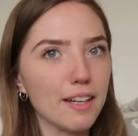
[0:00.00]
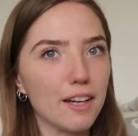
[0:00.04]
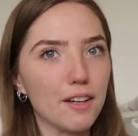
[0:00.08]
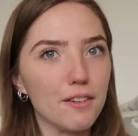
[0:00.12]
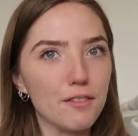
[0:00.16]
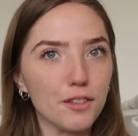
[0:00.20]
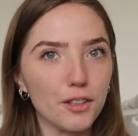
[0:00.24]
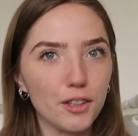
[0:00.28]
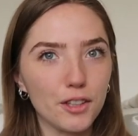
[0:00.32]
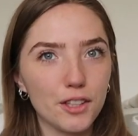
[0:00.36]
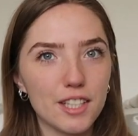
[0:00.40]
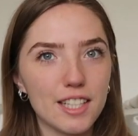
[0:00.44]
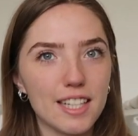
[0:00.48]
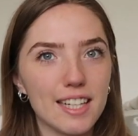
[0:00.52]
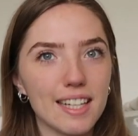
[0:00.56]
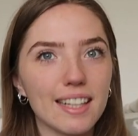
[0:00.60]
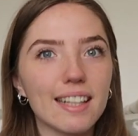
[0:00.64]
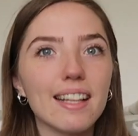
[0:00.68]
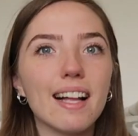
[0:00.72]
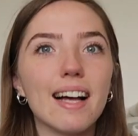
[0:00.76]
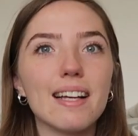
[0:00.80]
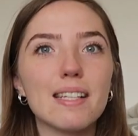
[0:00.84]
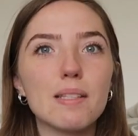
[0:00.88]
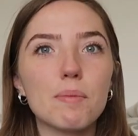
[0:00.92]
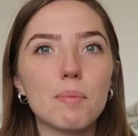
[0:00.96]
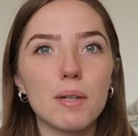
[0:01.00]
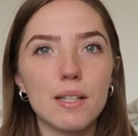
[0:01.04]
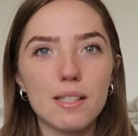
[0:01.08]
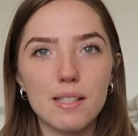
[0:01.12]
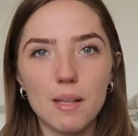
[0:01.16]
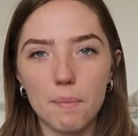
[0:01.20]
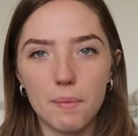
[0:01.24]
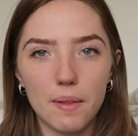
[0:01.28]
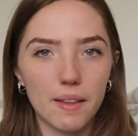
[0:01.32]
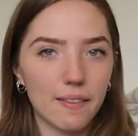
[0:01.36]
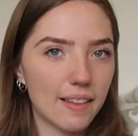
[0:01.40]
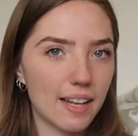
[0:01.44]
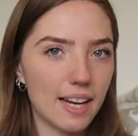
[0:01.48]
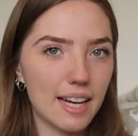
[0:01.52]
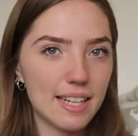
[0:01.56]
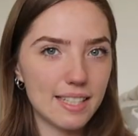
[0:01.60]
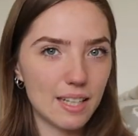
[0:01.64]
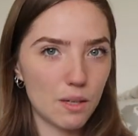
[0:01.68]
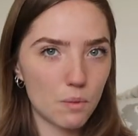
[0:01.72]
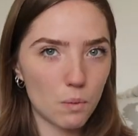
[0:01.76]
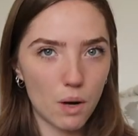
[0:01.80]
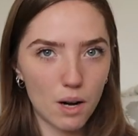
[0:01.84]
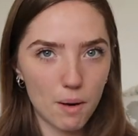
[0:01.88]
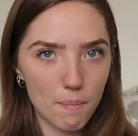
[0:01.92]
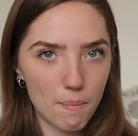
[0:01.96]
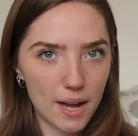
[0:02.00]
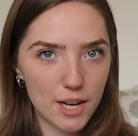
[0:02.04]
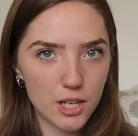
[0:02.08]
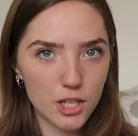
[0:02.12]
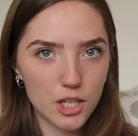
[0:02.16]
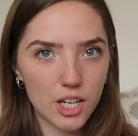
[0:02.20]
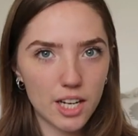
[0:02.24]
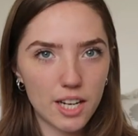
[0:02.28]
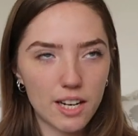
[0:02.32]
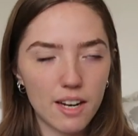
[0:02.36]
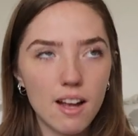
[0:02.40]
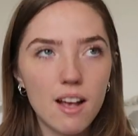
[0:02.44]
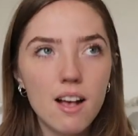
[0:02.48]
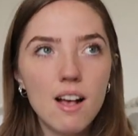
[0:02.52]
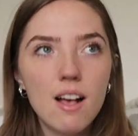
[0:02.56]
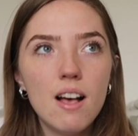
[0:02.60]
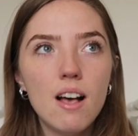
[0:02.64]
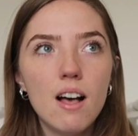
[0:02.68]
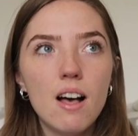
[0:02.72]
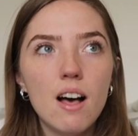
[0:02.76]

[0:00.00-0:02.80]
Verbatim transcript: that I've learned in my class, but it's something that I did want to mention.